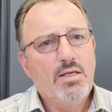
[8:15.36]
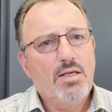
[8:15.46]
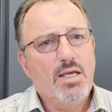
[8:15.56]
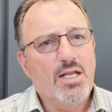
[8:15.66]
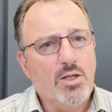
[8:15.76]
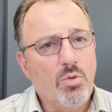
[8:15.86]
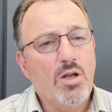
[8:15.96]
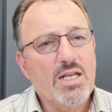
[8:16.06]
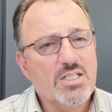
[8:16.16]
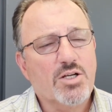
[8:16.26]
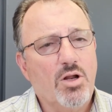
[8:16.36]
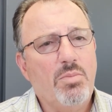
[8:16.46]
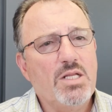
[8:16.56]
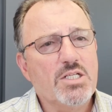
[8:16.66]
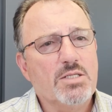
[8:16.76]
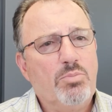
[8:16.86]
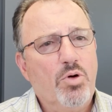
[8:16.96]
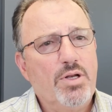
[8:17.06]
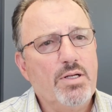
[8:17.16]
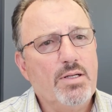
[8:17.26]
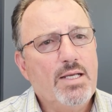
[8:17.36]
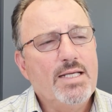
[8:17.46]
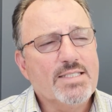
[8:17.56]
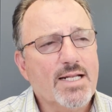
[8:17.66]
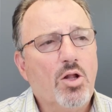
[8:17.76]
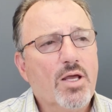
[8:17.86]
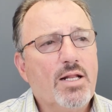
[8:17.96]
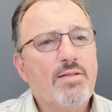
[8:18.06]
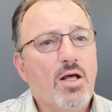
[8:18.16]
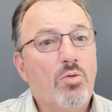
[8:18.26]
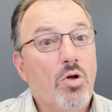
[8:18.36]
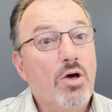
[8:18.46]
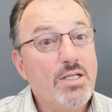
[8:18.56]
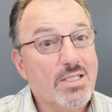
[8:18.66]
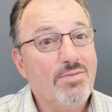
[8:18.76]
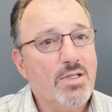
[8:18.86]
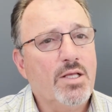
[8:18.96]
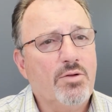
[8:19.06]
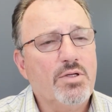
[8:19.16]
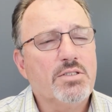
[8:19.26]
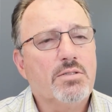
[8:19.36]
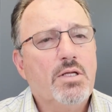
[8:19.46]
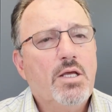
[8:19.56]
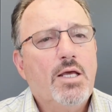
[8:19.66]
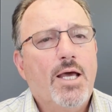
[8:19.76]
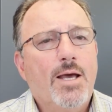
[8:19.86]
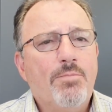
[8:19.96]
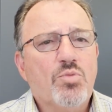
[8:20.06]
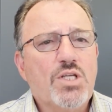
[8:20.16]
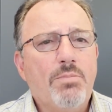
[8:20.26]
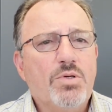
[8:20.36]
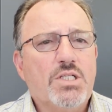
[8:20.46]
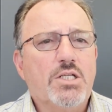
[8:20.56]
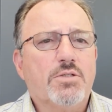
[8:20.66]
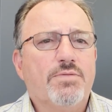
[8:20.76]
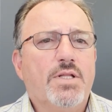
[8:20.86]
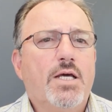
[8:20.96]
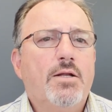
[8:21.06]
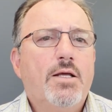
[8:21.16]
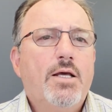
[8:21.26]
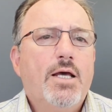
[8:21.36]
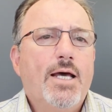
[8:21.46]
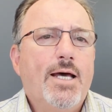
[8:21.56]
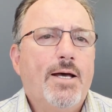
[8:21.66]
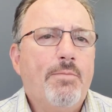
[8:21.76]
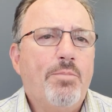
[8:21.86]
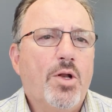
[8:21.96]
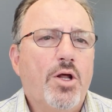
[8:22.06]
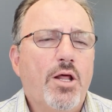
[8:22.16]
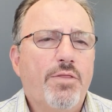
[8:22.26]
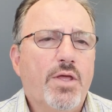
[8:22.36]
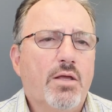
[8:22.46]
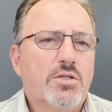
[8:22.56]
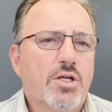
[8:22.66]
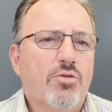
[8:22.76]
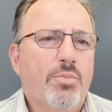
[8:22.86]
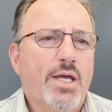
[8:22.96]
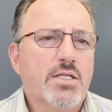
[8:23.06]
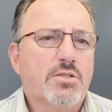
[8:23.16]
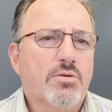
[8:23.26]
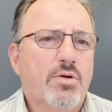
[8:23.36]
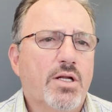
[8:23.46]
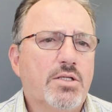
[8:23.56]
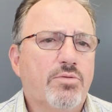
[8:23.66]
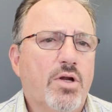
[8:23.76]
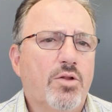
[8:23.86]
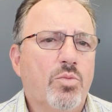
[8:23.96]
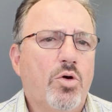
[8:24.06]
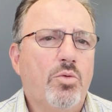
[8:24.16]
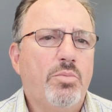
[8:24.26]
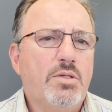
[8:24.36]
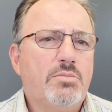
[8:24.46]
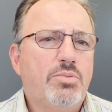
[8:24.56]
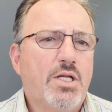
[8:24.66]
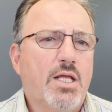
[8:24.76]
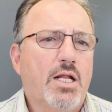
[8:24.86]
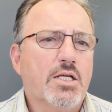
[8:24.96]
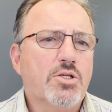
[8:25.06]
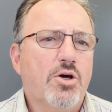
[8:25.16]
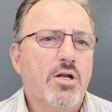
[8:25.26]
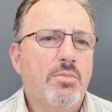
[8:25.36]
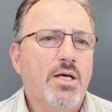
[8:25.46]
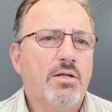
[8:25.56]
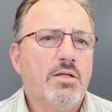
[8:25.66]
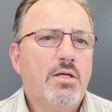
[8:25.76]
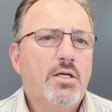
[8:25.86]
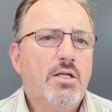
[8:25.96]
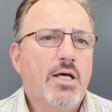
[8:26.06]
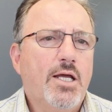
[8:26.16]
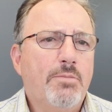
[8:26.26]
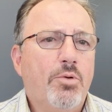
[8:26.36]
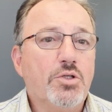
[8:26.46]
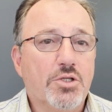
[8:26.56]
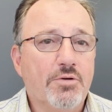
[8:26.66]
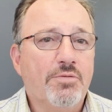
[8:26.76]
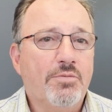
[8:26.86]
and you won't necessarily be disappointed. It's unlikely they'll rise, even though there is um, some potential for that. Uh, but I don't think central banks around the, around the world will be particularly excited about a positive